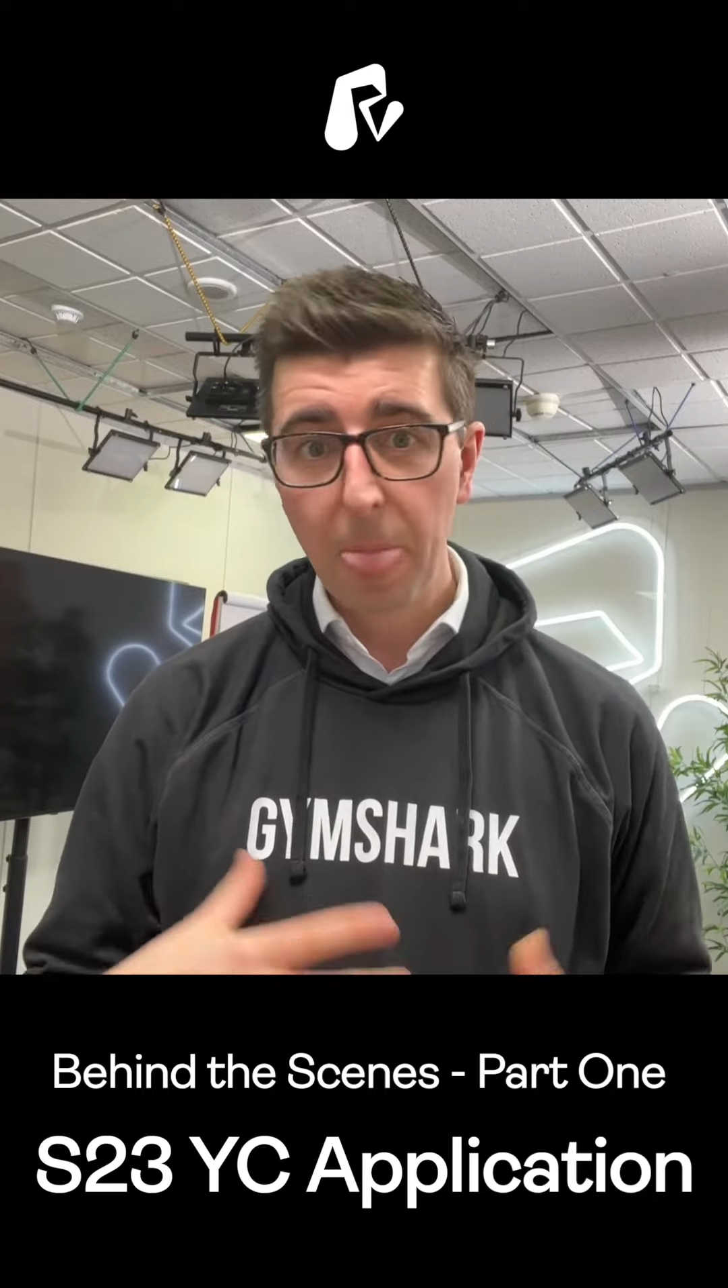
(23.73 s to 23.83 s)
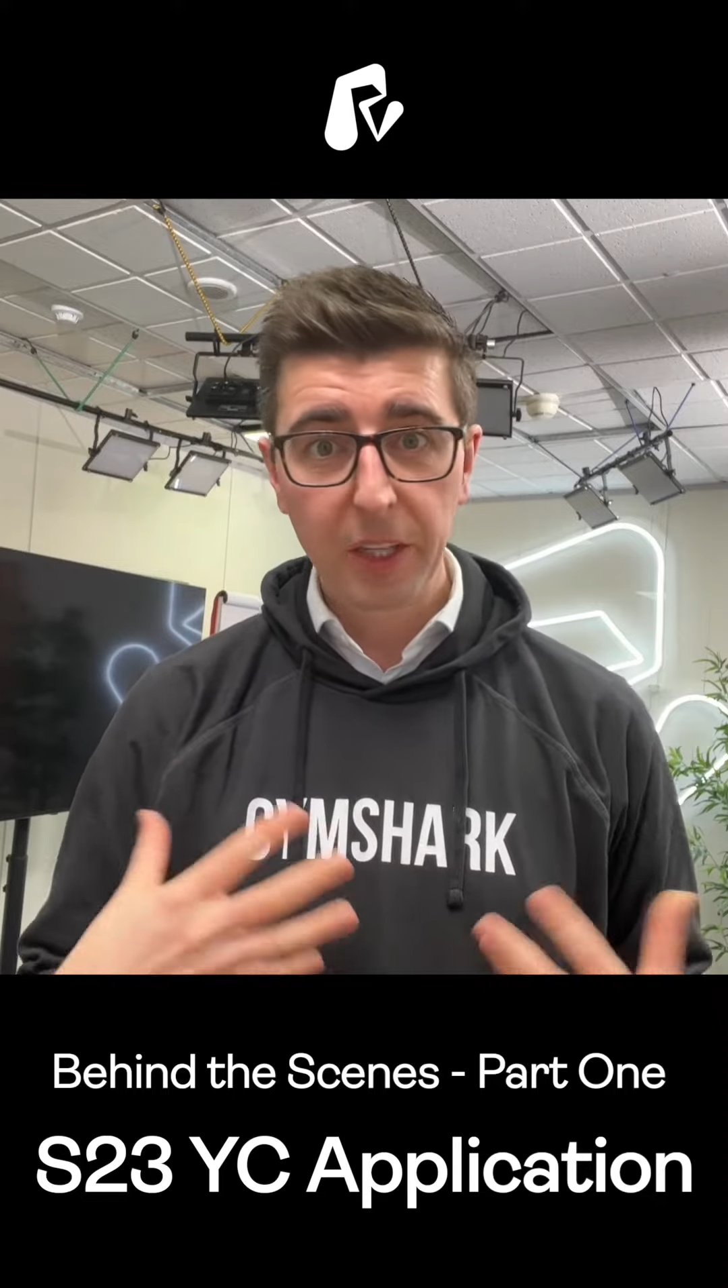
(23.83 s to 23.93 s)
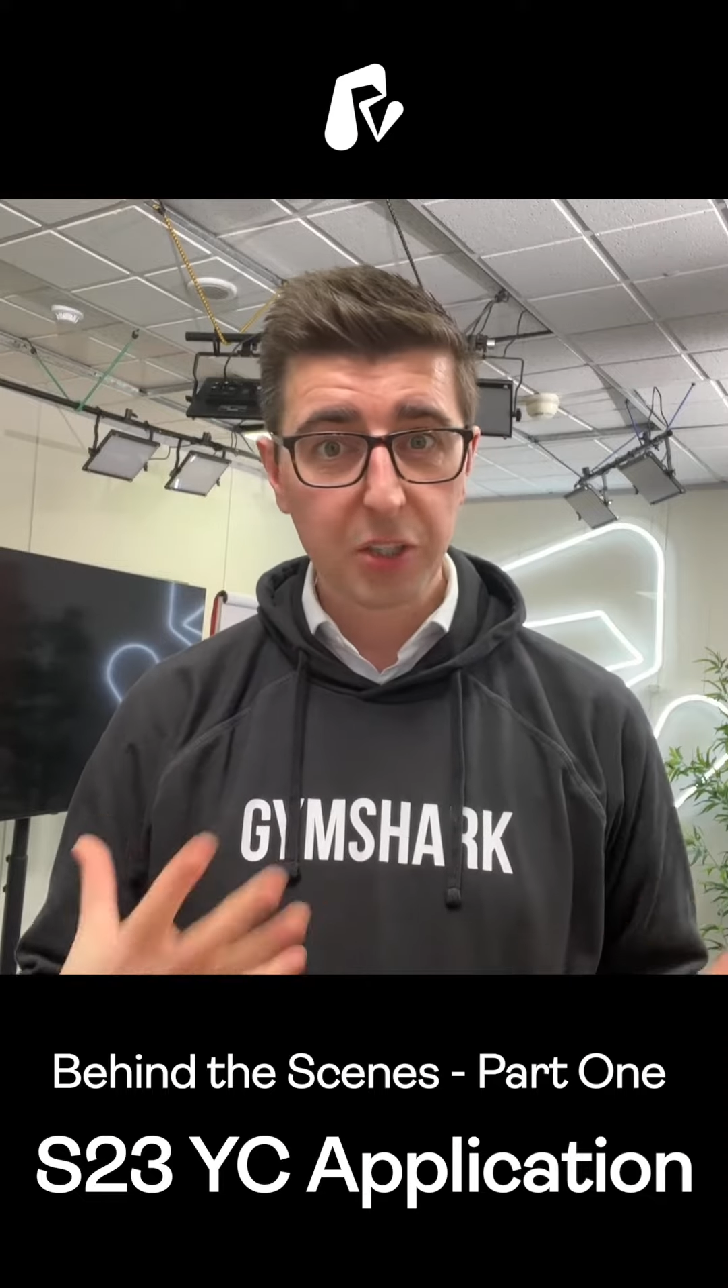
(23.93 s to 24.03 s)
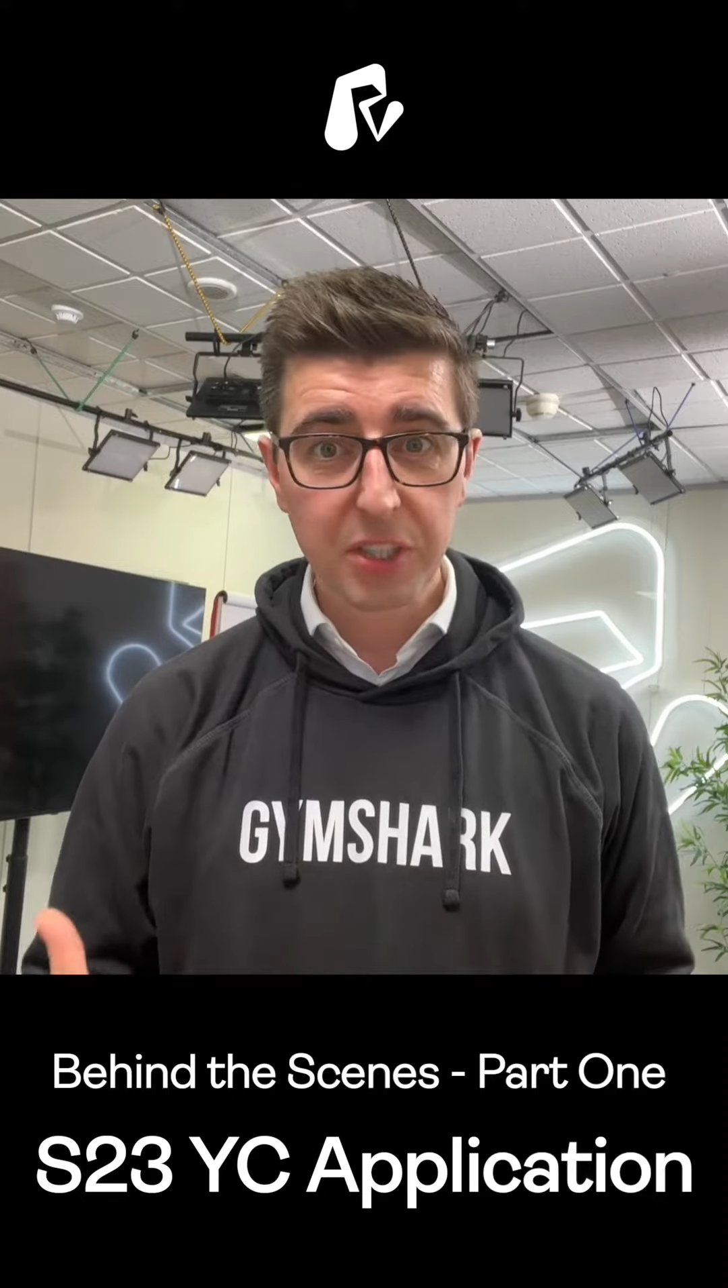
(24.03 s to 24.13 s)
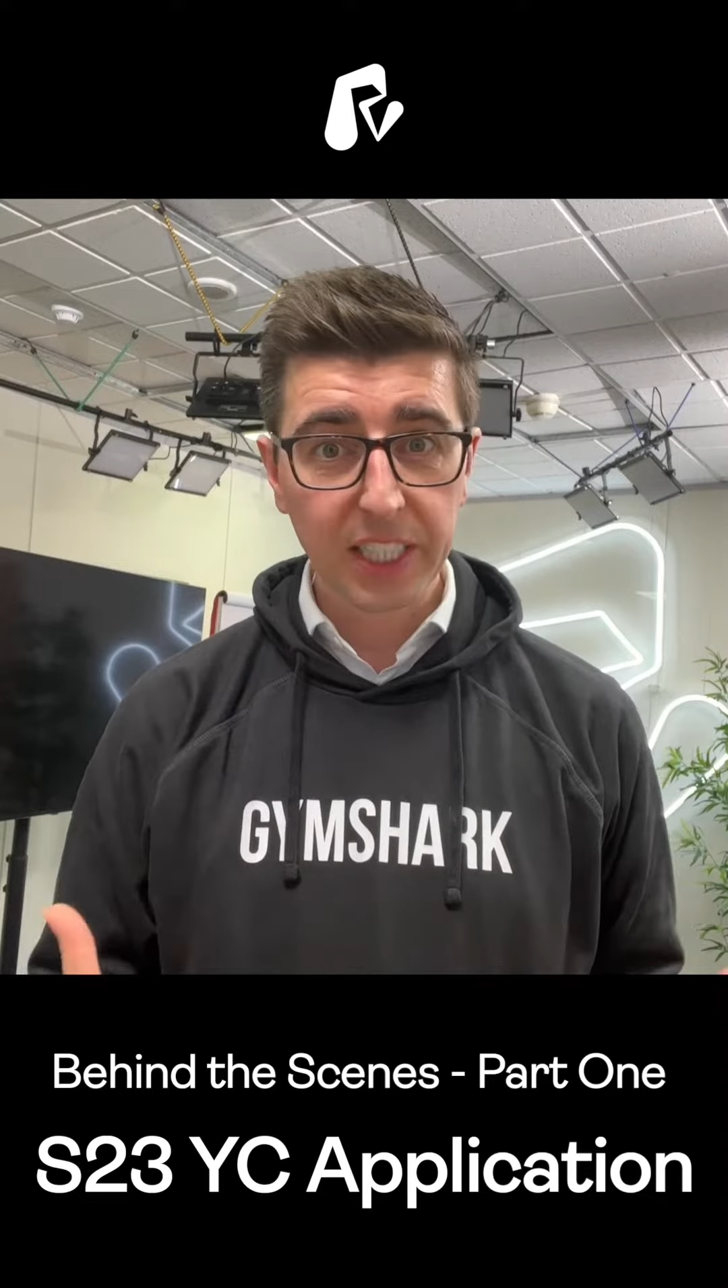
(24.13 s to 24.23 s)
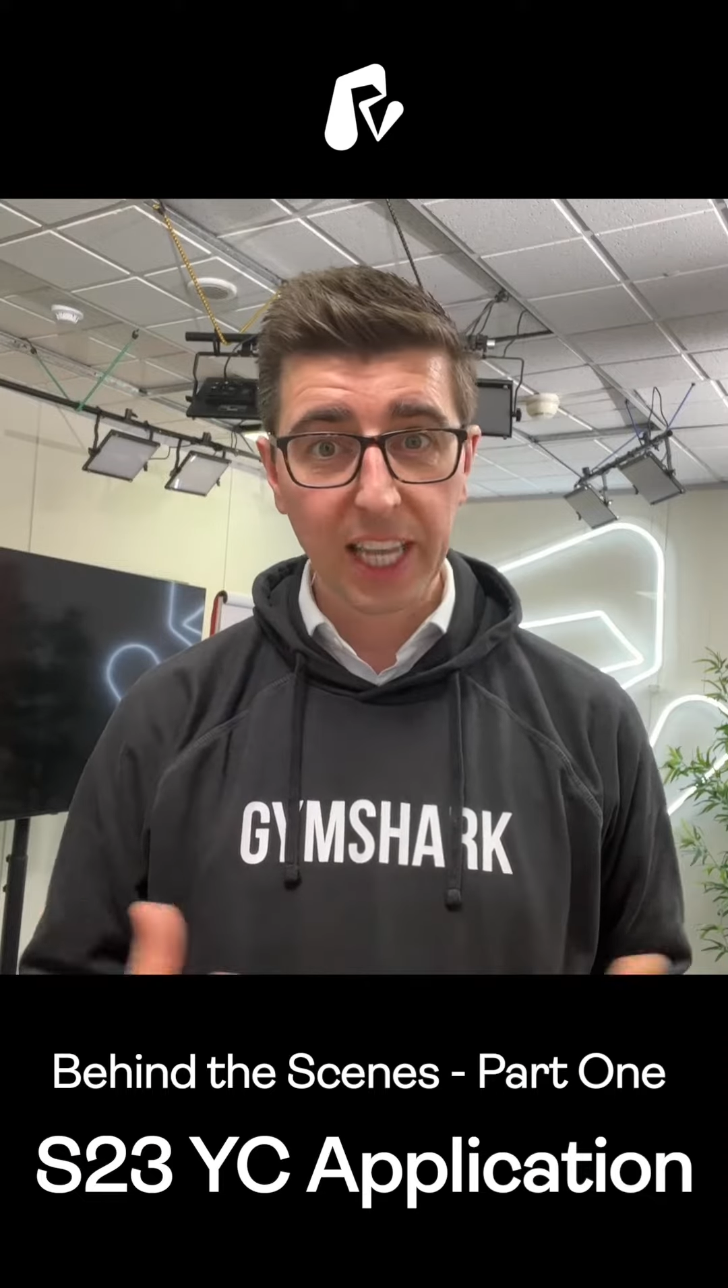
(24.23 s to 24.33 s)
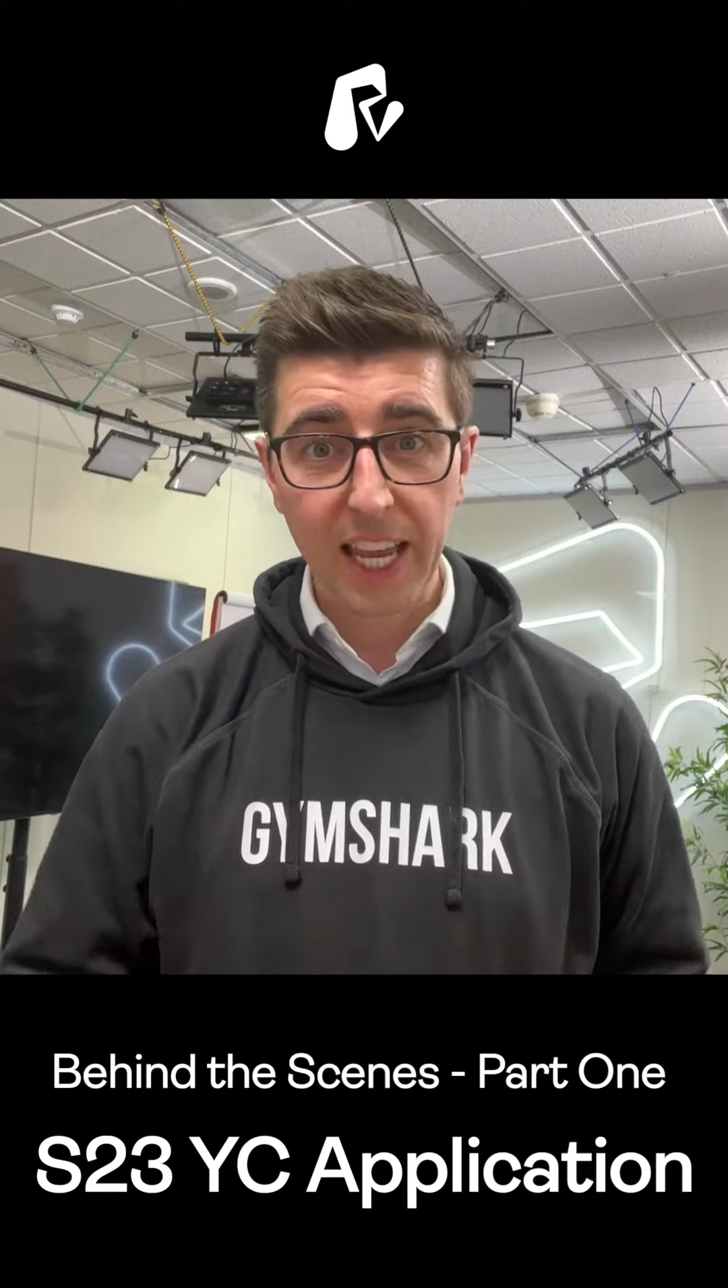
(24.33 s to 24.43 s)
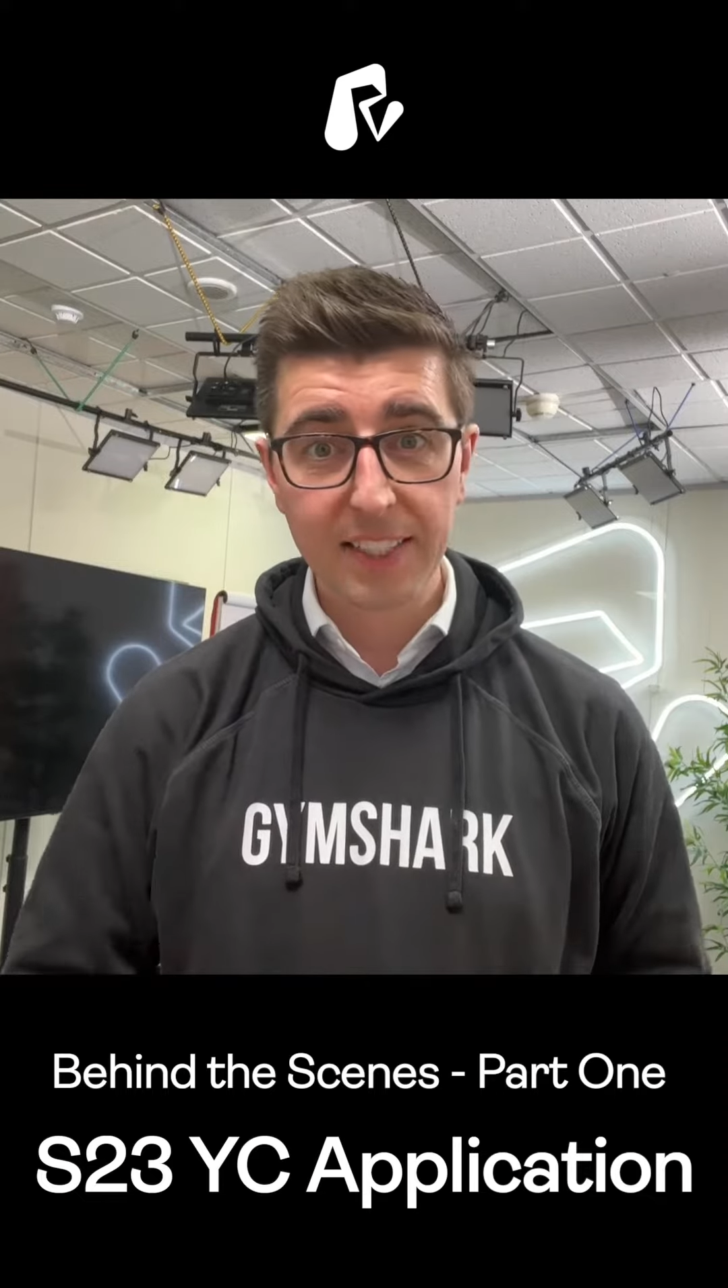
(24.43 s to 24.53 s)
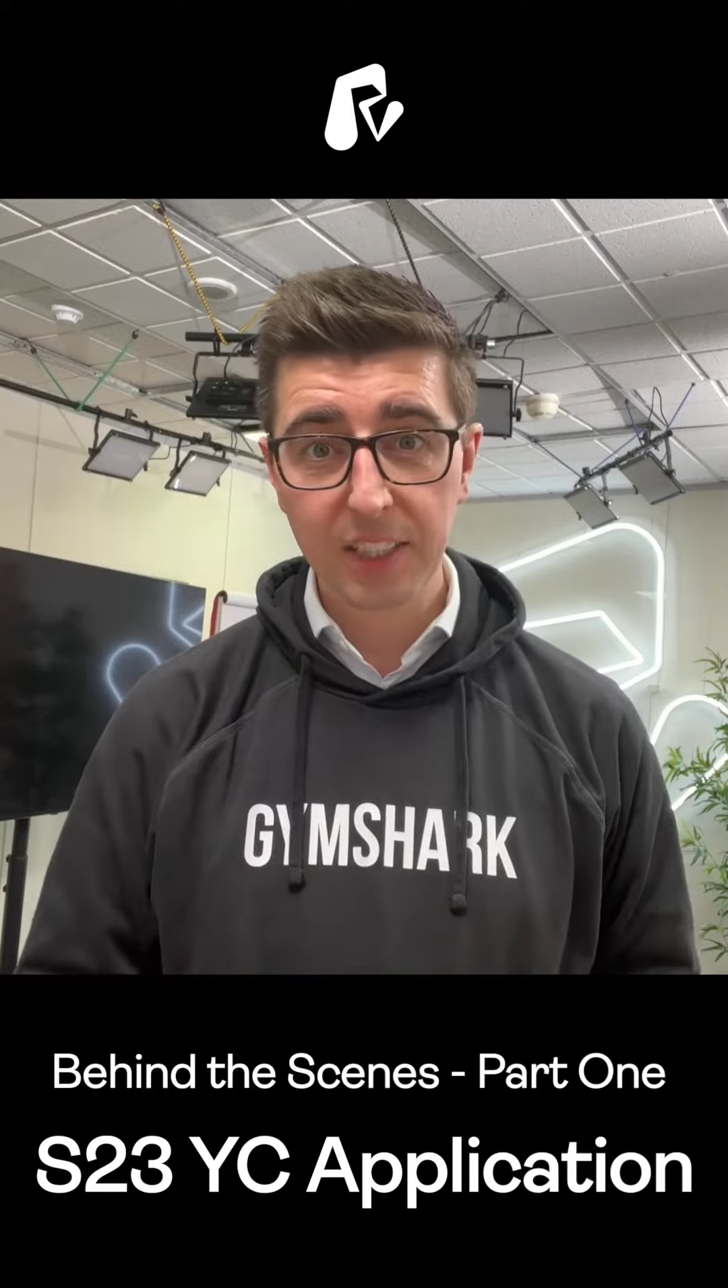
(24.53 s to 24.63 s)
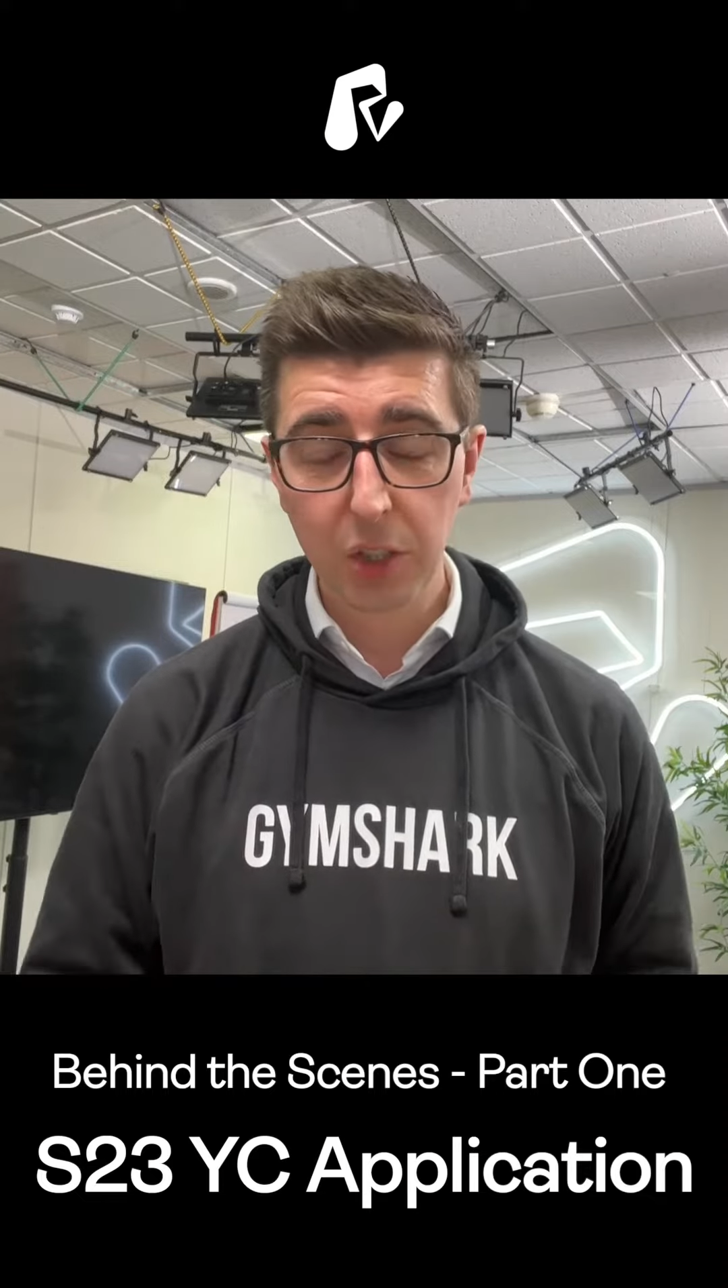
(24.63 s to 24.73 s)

just in case